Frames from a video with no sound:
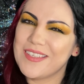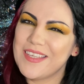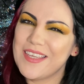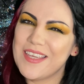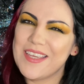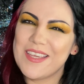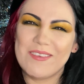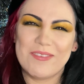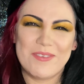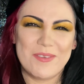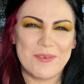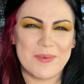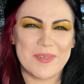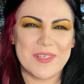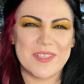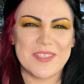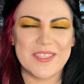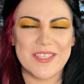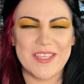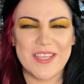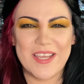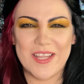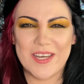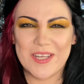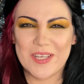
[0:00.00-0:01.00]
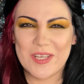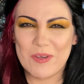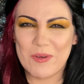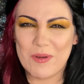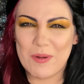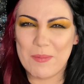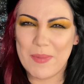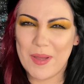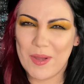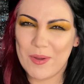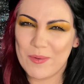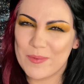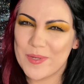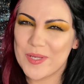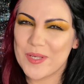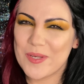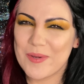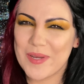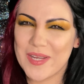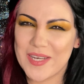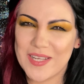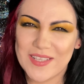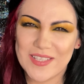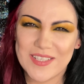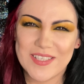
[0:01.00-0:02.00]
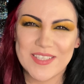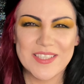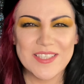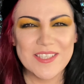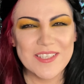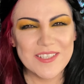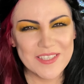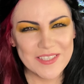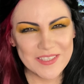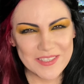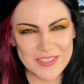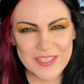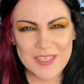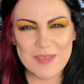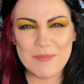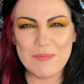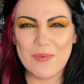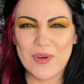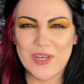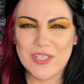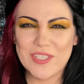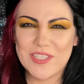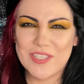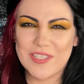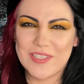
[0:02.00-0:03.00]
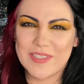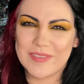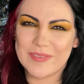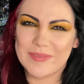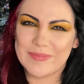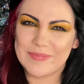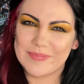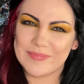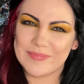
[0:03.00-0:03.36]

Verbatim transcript: if you want to see how to go about recreating this look, keep watching.